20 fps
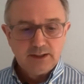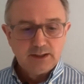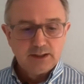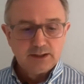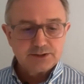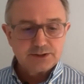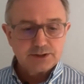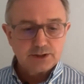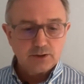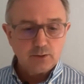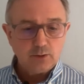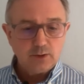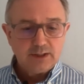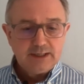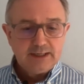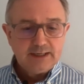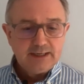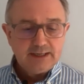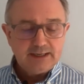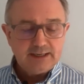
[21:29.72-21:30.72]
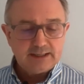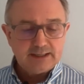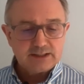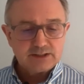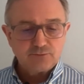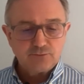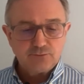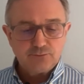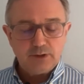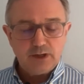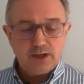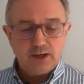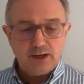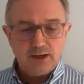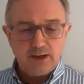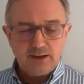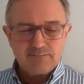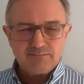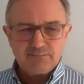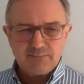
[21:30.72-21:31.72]
So it's,
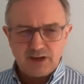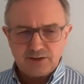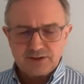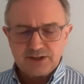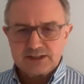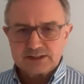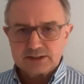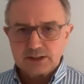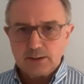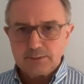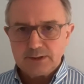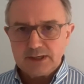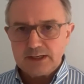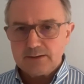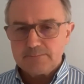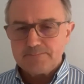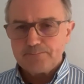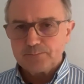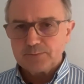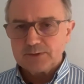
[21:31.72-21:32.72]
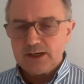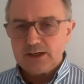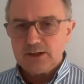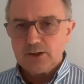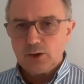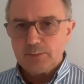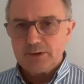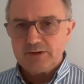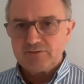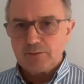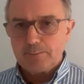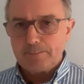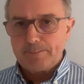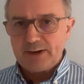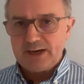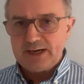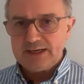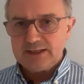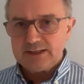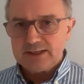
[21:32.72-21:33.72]
I think it's going to be a little bit of a
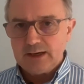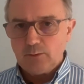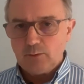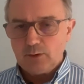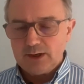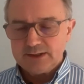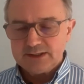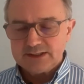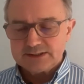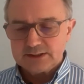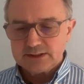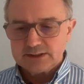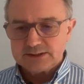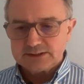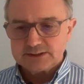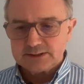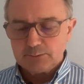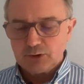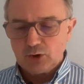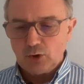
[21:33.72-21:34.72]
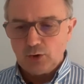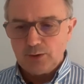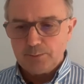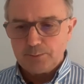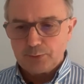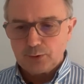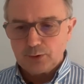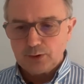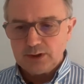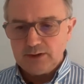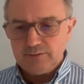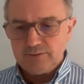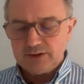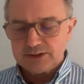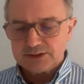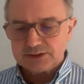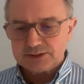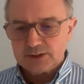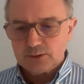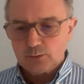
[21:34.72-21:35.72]
pain, that one. There's something on a
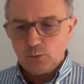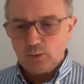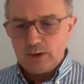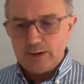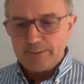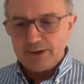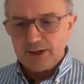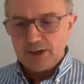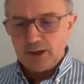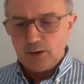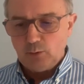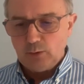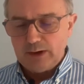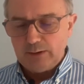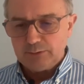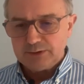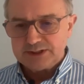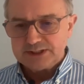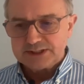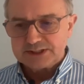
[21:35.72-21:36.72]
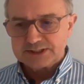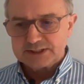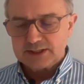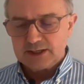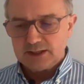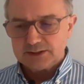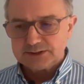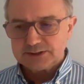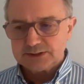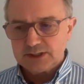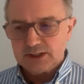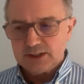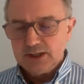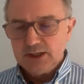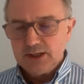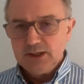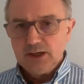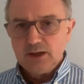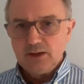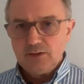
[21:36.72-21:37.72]
previous webinar where we discussed
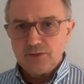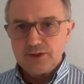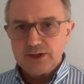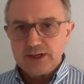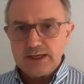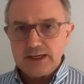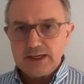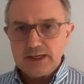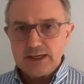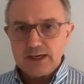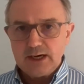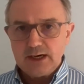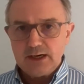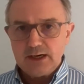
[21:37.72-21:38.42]
the